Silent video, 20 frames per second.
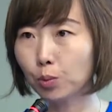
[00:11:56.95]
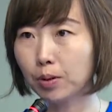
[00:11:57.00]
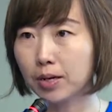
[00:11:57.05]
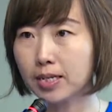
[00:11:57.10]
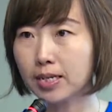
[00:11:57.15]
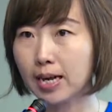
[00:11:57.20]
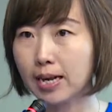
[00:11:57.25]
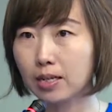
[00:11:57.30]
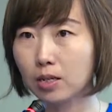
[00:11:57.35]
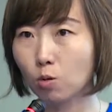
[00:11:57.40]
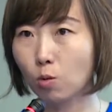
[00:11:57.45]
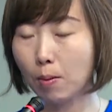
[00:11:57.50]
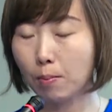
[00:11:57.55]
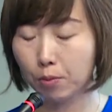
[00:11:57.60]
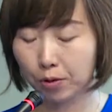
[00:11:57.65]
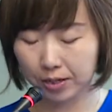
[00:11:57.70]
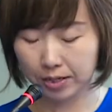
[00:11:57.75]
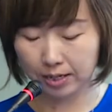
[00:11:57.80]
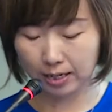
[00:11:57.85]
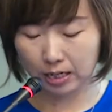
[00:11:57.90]

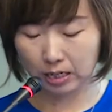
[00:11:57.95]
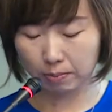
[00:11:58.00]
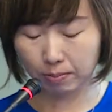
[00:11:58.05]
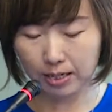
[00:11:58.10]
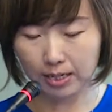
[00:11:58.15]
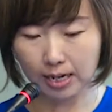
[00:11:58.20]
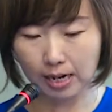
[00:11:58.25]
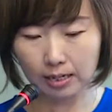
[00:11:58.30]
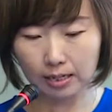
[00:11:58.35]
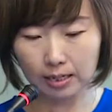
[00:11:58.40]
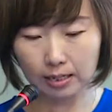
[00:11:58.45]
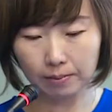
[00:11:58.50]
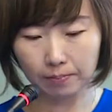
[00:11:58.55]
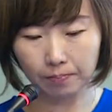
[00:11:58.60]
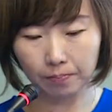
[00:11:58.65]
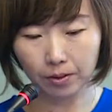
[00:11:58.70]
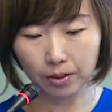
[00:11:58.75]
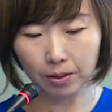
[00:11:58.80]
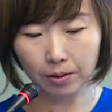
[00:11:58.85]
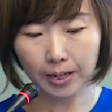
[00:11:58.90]
1.6%.
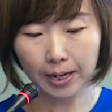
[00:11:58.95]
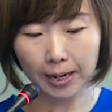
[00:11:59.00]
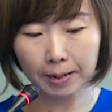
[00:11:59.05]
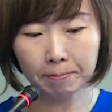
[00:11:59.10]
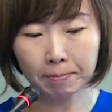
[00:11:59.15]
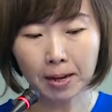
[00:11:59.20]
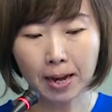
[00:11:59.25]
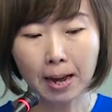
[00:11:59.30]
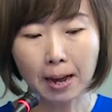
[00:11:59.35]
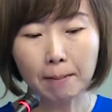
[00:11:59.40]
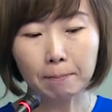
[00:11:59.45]
Okay?